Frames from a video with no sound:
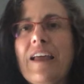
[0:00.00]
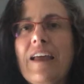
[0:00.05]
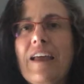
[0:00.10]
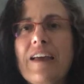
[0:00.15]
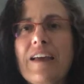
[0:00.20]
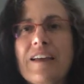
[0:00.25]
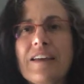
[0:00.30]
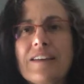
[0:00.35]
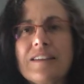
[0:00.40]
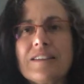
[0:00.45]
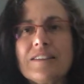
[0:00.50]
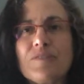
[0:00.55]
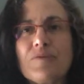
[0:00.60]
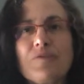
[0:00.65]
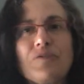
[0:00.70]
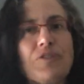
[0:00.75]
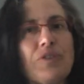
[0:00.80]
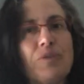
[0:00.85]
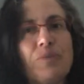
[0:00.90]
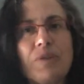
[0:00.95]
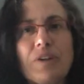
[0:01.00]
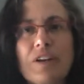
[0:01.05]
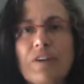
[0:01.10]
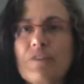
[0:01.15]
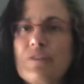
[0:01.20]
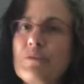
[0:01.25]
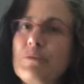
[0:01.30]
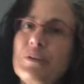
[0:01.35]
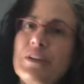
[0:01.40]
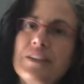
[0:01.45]
And for
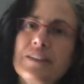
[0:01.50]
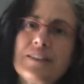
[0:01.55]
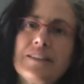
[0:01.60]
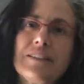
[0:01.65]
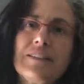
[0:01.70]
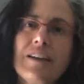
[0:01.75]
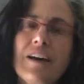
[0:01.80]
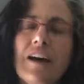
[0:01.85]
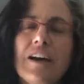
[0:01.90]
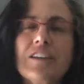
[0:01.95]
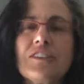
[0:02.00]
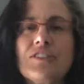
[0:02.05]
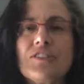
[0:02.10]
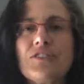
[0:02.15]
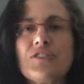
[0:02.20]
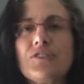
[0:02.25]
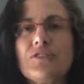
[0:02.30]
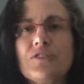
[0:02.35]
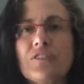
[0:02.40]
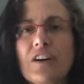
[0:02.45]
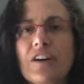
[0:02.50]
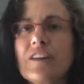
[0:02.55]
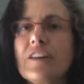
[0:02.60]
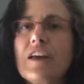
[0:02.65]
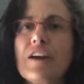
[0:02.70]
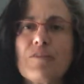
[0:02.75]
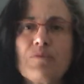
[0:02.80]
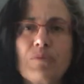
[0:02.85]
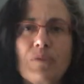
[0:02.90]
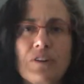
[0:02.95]
whatever reason, I just do not
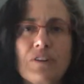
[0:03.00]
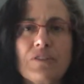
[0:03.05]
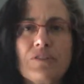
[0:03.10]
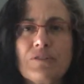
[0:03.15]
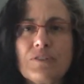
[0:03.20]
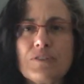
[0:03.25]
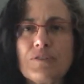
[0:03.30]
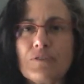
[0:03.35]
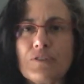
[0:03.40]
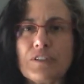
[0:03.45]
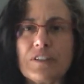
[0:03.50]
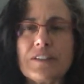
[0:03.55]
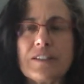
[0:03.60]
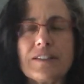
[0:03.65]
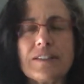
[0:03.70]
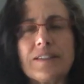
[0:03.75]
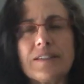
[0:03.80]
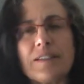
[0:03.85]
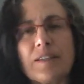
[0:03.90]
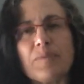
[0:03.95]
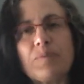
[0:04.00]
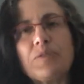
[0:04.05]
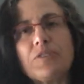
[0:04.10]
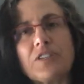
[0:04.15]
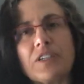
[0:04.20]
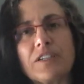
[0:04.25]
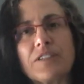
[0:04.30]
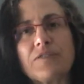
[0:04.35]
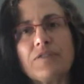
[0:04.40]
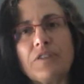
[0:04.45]
have one of those voices that
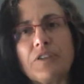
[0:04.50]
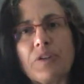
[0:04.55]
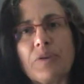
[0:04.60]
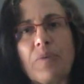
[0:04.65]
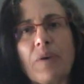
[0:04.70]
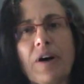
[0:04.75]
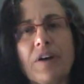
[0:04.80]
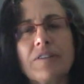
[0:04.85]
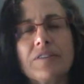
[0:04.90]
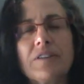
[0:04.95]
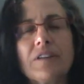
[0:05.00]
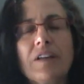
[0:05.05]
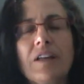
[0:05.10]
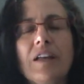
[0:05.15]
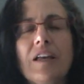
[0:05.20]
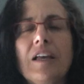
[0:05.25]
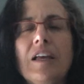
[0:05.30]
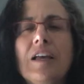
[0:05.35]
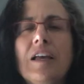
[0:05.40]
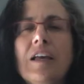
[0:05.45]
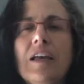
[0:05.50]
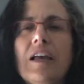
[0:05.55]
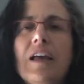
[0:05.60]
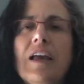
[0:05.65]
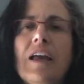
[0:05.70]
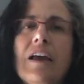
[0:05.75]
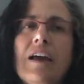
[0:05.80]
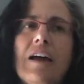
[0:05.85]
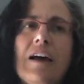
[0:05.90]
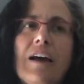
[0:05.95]
project very well.
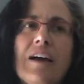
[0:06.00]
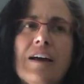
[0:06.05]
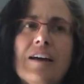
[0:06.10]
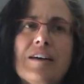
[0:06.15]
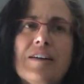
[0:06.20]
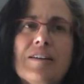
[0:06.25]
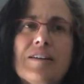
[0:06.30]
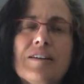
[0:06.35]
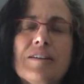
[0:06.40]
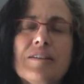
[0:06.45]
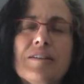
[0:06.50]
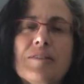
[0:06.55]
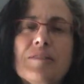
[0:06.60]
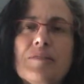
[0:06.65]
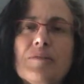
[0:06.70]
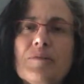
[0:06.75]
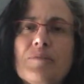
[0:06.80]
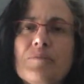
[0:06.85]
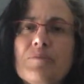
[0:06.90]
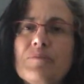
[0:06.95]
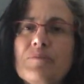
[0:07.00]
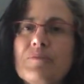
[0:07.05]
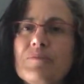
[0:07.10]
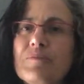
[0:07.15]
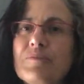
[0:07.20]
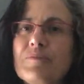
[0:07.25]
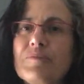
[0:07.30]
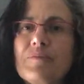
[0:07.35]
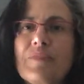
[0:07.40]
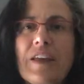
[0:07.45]

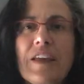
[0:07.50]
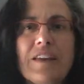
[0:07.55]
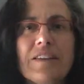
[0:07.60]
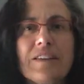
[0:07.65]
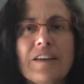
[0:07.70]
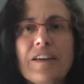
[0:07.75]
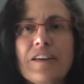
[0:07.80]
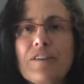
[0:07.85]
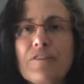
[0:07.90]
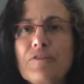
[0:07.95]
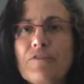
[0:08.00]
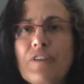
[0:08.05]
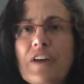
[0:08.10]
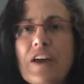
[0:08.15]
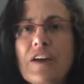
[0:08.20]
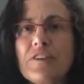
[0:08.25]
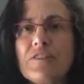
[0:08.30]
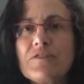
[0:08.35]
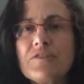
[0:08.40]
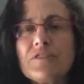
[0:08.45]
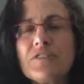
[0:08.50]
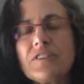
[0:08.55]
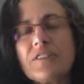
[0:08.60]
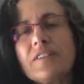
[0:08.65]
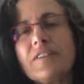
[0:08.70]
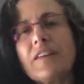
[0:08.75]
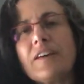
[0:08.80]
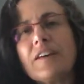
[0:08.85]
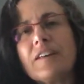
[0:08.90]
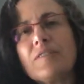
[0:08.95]
And I have found
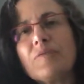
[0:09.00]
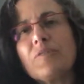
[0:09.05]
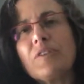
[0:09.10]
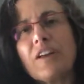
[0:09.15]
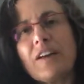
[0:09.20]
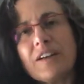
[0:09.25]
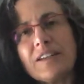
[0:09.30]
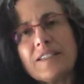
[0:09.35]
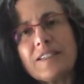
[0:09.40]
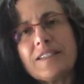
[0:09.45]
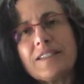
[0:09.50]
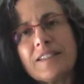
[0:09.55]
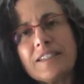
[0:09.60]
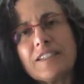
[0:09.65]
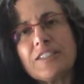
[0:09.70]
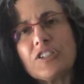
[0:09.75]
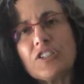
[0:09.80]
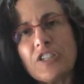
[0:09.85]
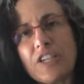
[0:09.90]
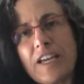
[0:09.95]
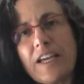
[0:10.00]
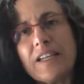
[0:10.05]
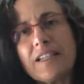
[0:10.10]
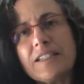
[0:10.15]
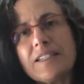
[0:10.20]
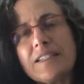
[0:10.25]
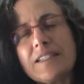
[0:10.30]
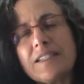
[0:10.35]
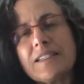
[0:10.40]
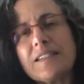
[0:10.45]
that when I sing
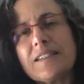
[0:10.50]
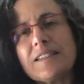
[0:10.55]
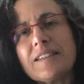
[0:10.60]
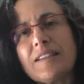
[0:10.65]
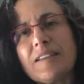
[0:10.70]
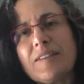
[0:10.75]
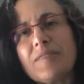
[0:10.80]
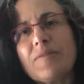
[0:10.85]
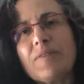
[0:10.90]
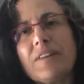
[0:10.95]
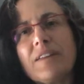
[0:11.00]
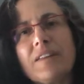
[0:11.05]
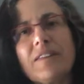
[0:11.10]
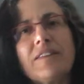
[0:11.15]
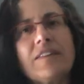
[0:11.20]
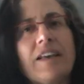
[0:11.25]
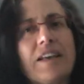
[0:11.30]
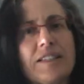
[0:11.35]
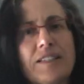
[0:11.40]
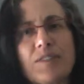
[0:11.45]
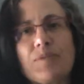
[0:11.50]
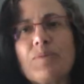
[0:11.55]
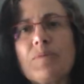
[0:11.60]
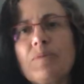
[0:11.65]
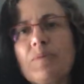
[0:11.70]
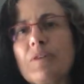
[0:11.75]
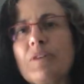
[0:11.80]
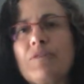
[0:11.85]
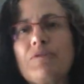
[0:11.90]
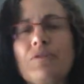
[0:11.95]
chants, that's
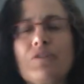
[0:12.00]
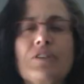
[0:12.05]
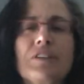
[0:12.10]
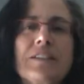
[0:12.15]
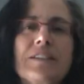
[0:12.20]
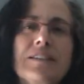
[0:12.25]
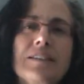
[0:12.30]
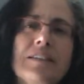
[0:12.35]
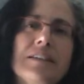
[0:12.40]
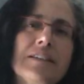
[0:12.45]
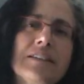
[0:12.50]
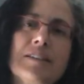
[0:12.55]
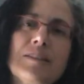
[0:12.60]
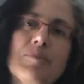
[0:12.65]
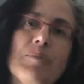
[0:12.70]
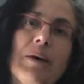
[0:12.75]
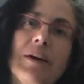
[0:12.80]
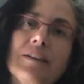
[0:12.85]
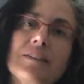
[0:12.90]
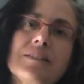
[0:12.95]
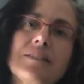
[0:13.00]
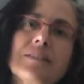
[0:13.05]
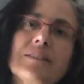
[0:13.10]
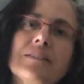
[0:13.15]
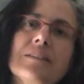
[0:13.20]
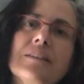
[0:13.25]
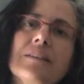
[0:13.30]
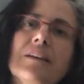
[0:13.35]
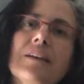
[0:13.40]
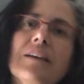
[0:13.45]
when my voice is the best.
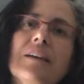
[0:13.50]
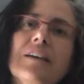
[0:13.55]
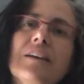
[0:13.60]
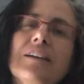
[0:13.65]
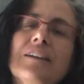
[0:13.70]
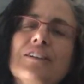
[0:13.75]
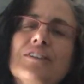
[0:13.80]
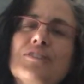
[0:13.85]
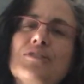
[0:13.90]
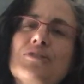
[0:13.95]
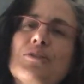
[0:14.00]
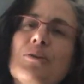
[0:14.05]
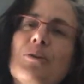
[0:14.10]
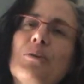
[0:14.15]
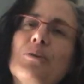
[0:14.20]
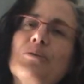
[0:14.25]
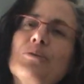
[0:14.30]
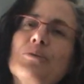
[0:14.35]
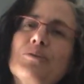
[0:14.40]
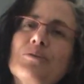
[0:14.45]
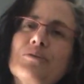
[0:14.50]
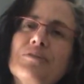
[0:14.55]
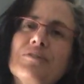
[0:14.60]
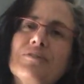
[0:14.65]
So